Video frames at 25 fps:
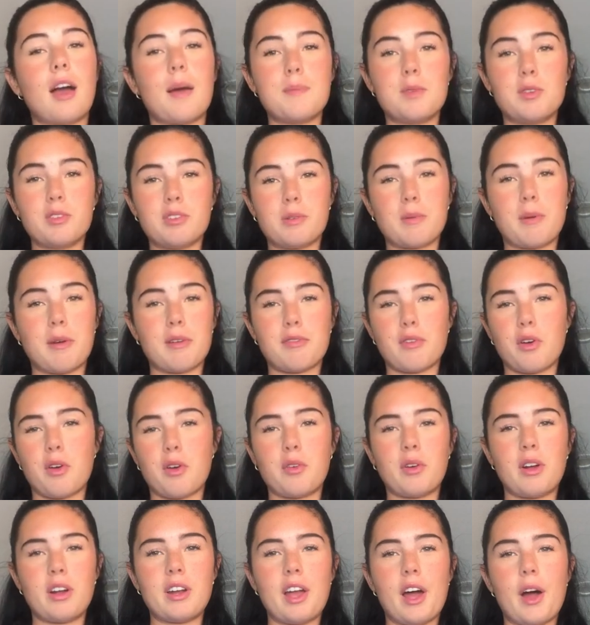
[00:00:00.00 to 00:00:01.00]
I'm using my
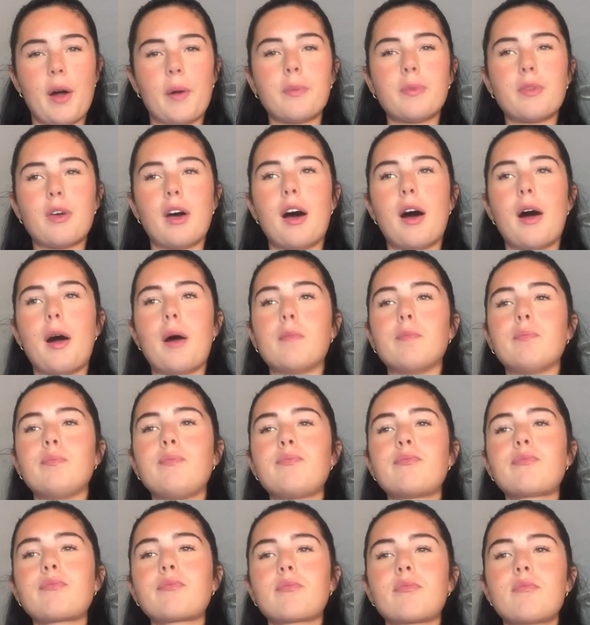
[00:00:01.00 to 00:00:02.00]
phone right now. Um,
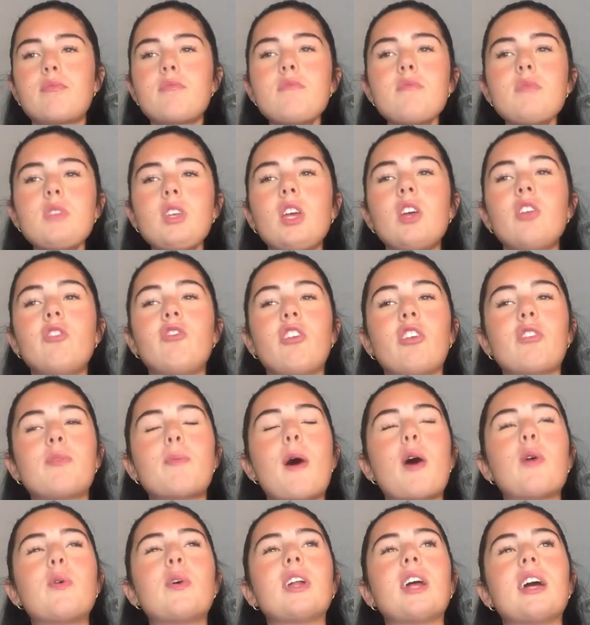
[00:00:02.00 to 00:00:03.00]
just
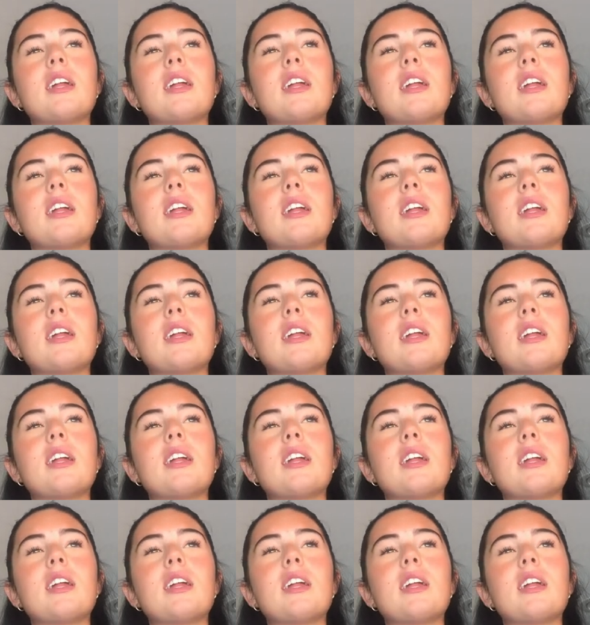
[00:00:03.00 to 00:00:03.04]
bought one